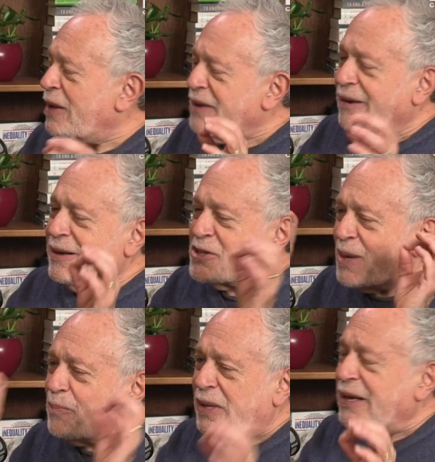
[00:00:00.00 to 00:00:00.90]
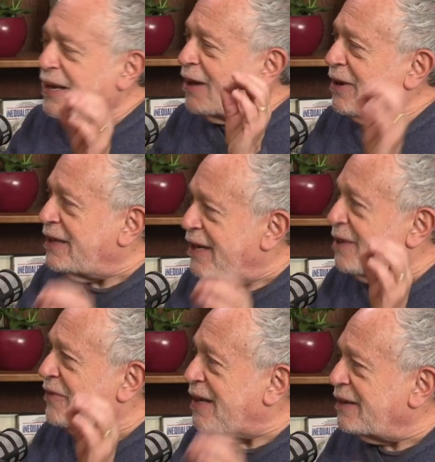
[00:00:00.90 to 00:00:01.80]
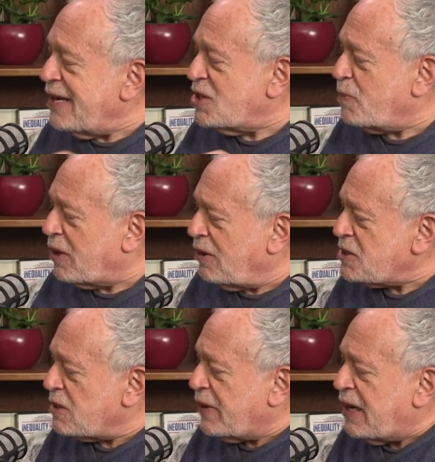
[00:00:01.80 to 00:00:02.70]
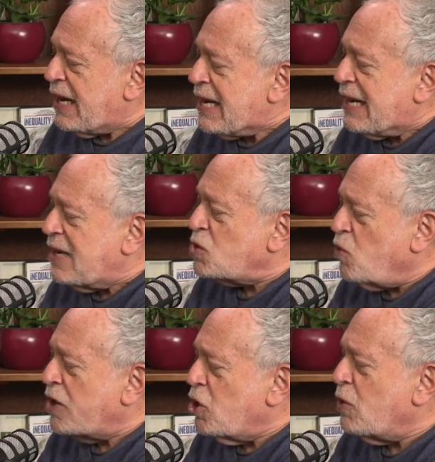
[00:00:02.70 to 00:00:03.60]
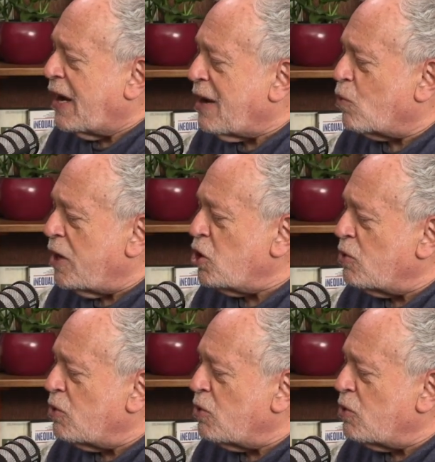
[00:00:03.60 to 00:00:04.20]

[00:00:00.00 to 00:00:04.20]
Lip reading: Well, not only is he a billionaire elite of the elites, but also he is what you get when